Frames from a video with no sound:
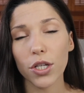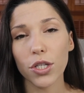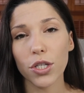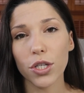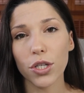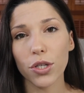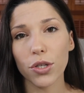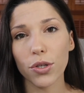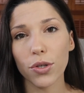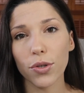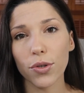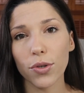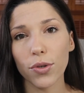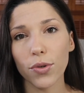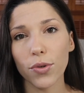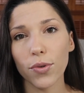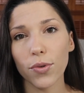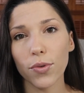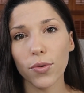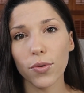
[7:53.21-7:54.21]

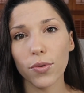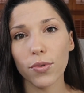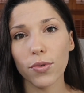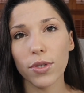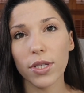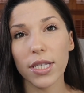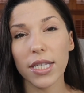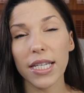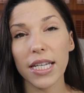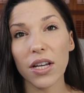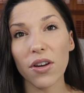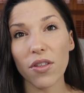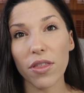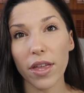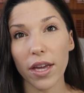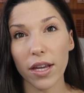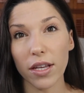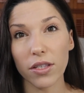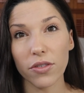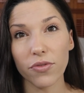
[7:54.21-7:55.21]
to steal
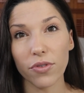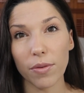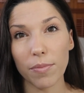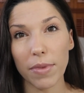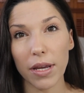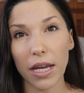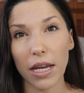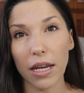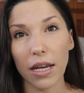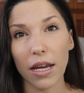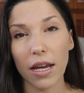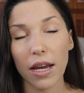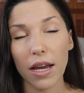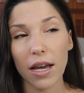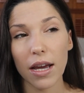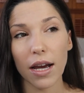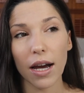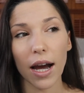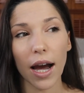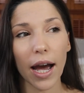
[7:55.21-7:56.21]
things from me.
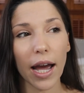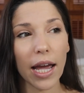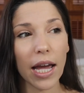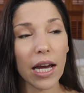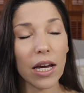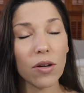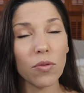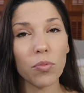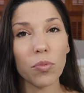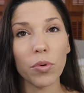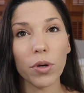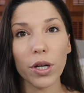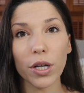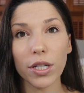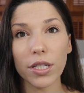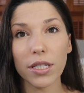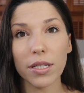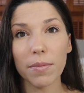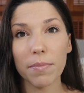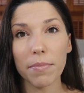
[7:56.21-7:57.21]
I had
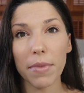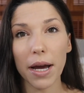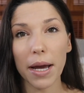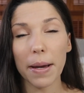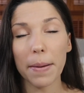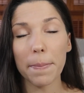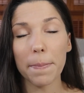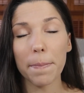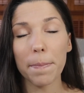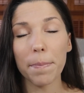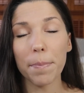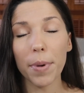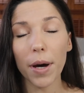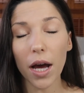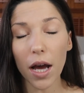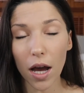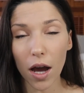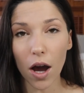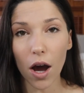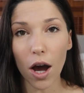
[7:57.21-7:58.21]
worked my
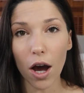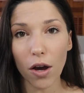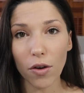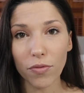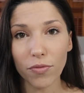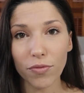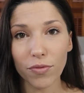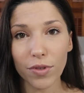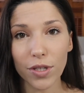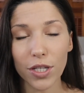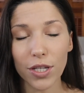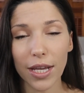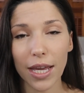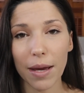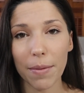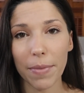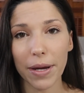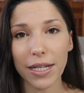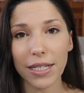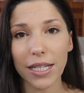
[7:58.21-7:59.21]
butt off to
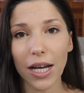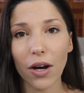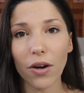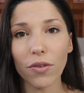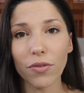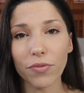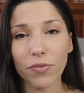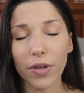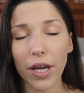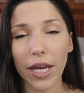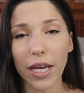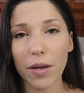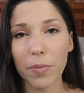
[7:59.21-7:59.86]
get myself a